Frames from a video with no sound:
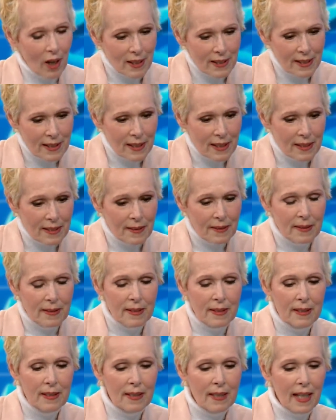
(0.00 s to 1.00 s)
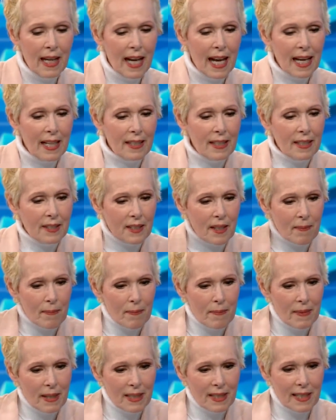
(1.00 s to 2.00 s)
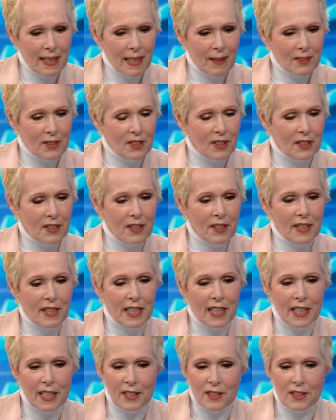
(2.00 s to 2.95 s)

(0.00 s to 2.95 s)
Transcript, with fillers: Walked in. And the minute I was in there,